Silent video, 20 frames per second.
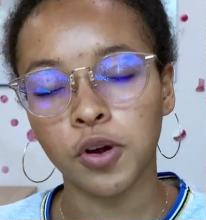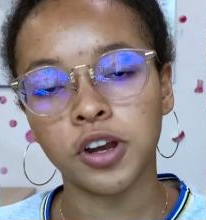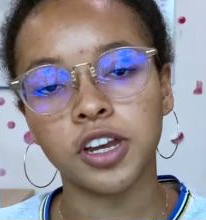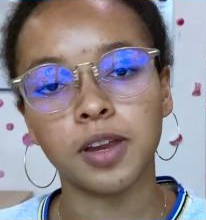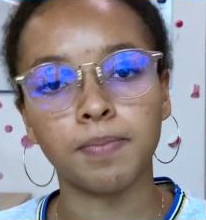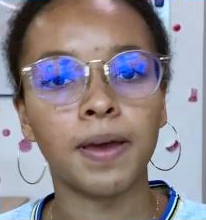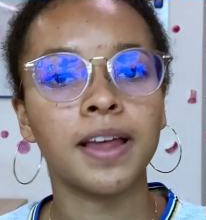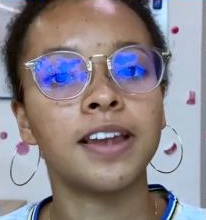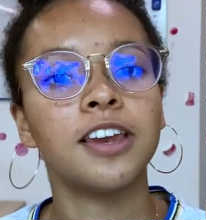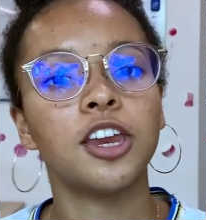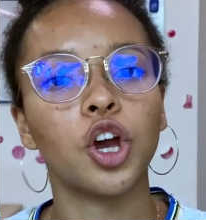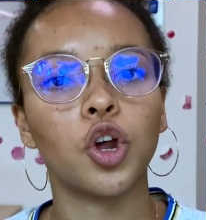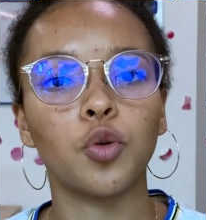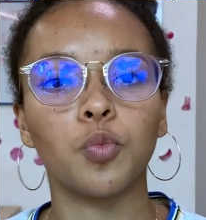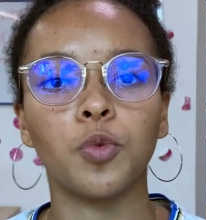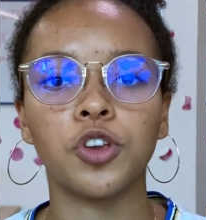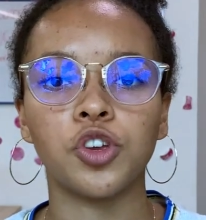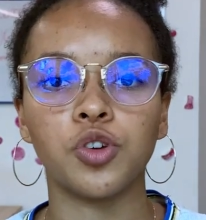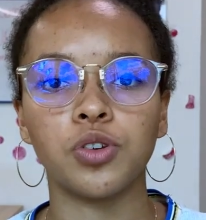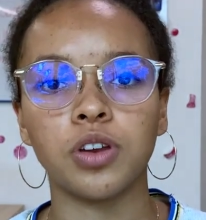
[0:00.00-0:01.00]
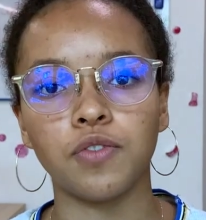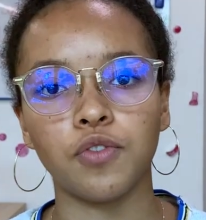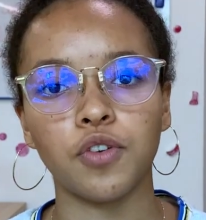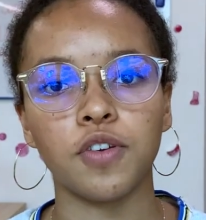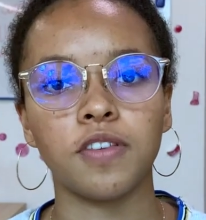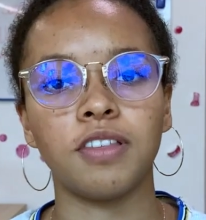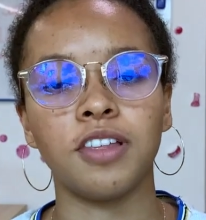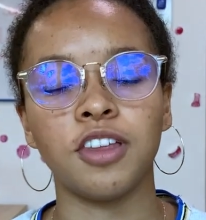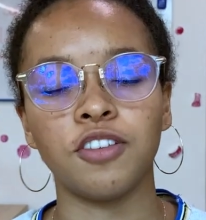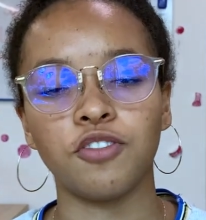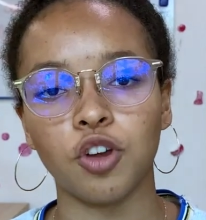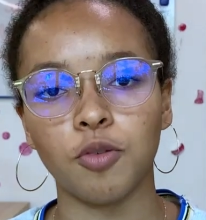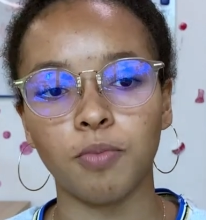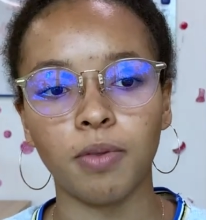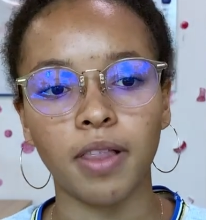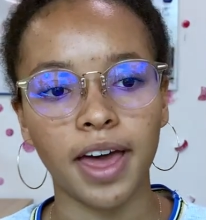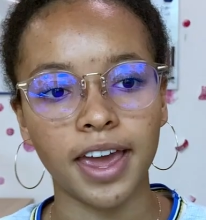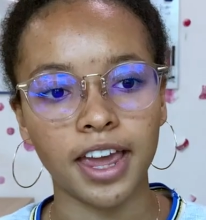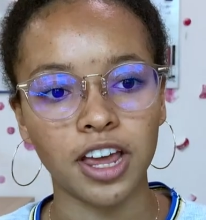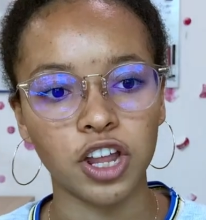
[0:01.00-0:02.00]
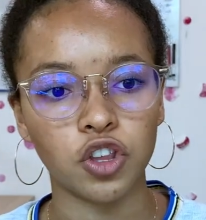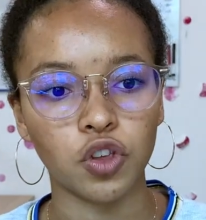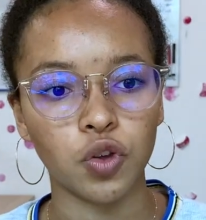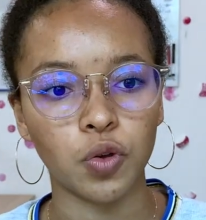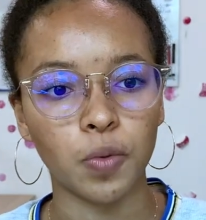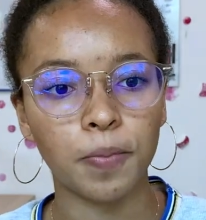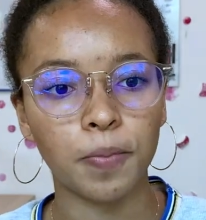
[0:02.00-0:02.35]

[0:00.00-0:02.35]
depending on which universities you're applying to.